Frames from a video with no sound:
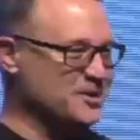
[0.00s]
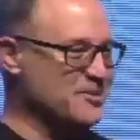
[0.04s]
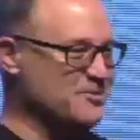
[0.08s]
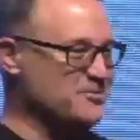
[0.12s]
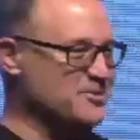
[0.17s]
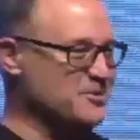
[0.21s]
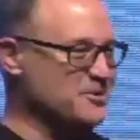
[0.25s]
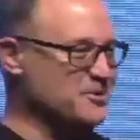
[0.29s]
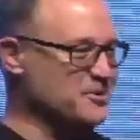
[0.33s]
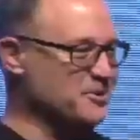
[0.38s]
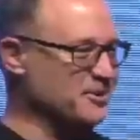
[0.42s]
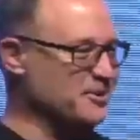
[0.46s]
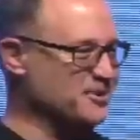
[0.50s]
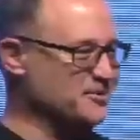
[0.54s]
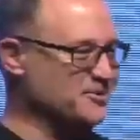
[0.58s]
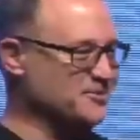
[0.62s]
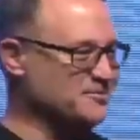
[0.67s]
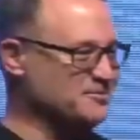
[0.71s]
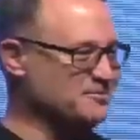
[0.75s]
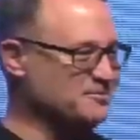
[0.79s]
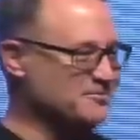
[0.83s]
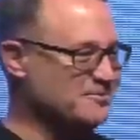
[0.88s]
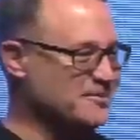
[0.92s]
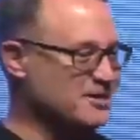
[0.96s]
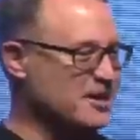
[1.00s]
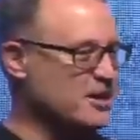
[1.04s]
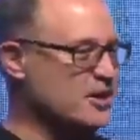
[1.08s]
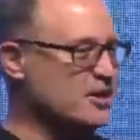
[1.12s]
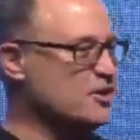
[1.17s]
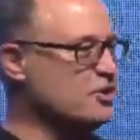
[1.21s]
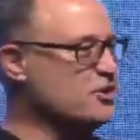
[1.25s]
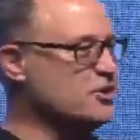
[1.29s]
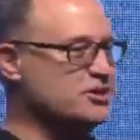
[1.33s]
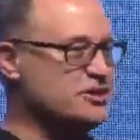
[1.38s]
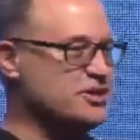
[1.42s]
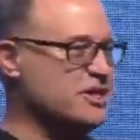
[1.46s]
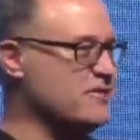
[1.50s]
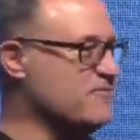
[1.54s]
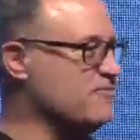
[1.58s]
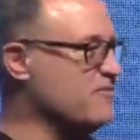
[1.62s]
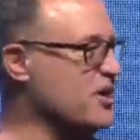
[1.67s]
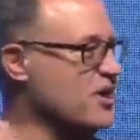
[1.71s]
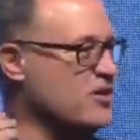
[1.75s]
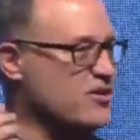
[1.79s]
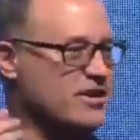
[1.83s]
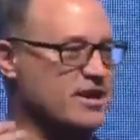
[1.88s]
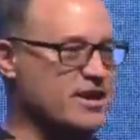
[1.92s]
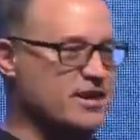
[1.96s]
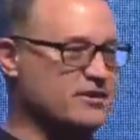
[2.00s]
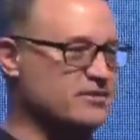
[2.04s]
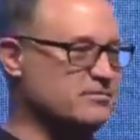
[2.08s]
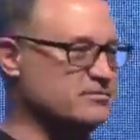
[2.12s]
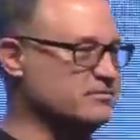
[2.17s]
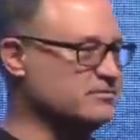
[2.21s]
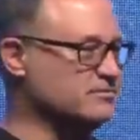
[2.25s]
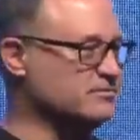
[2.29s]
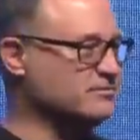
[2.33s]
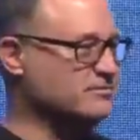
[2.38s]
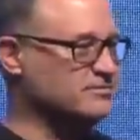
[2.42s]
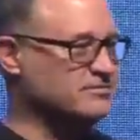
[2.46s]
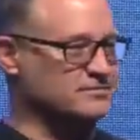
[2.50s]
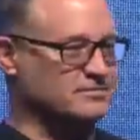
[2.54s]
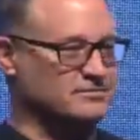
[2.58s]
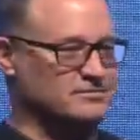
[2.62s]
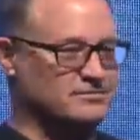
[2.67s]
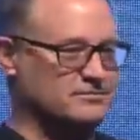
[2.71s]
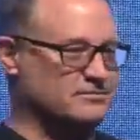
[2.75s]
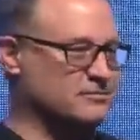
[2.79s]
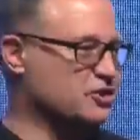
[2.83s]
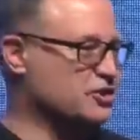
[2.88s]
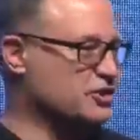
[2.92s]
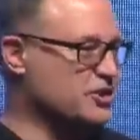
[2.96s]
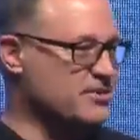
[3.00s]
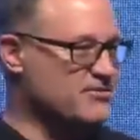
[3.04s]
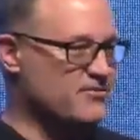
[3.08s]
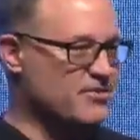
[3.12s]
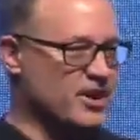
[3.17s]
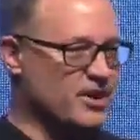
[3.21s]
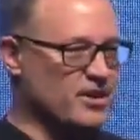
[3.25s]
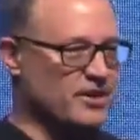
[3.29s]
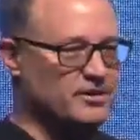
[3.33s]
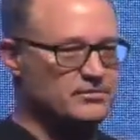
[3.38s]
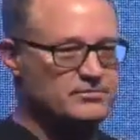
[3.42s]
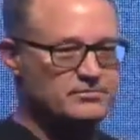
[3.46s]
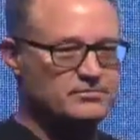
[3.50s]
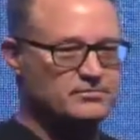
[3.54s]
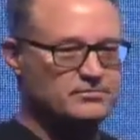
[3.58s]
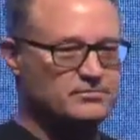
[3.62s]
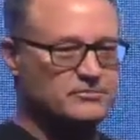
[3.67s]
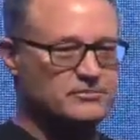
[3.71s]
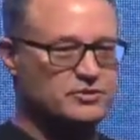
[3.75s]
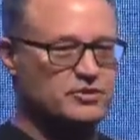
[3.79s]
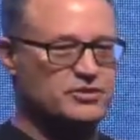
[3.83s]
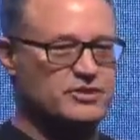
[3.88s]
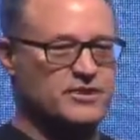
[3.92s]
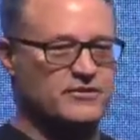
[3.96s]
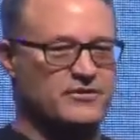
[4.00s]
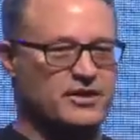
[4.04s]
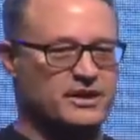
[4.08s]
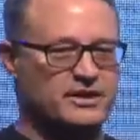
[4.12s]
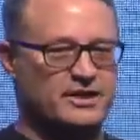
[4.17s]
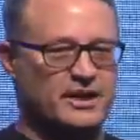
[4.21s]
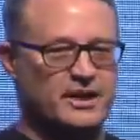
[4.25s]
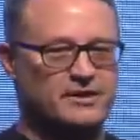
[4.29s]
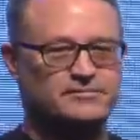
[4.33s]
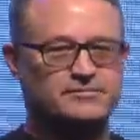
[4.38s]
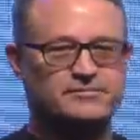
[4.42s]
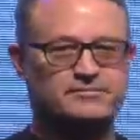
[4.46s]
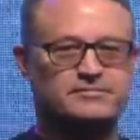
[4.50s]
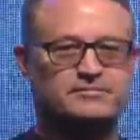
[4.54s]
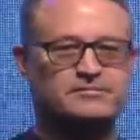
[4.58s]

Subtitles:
new tool. You just keep varying. Just keep varying. Do stuff like that.